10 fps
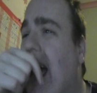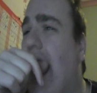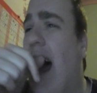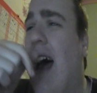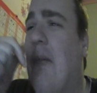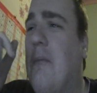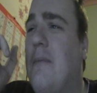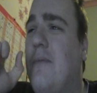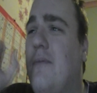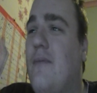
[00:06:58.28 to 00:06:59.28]

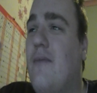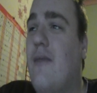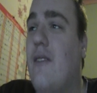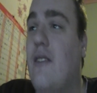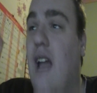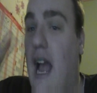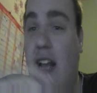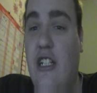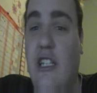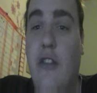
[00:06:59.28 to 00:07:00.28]
I
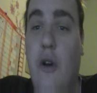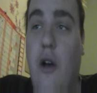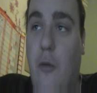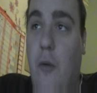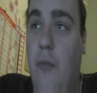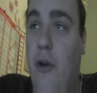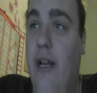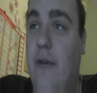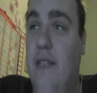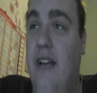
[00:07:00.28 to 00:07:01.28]
actually thought at one point
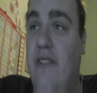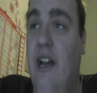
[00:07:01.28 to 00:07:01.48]
I was having a